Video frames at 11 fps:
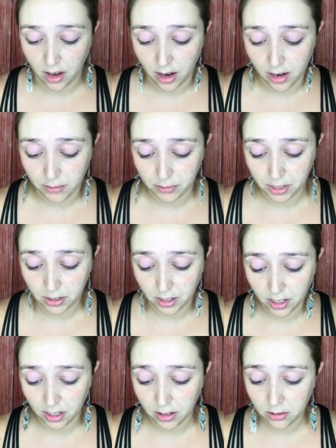I am still
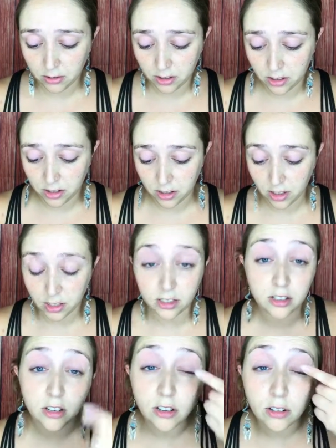getting used to
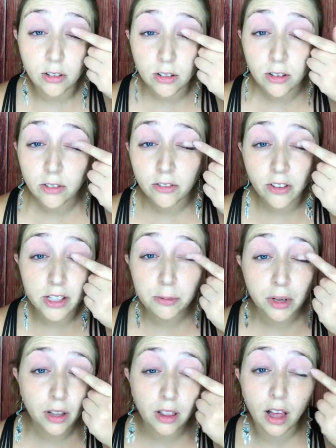this new
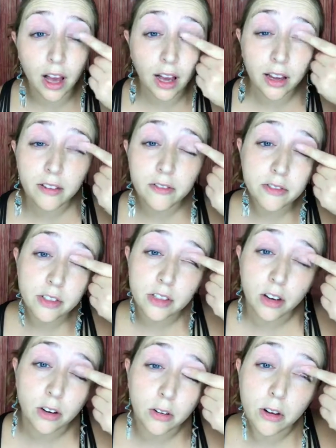Facebook Live,
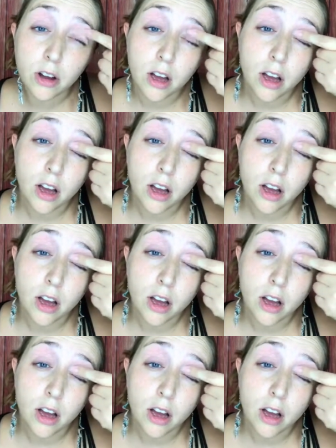so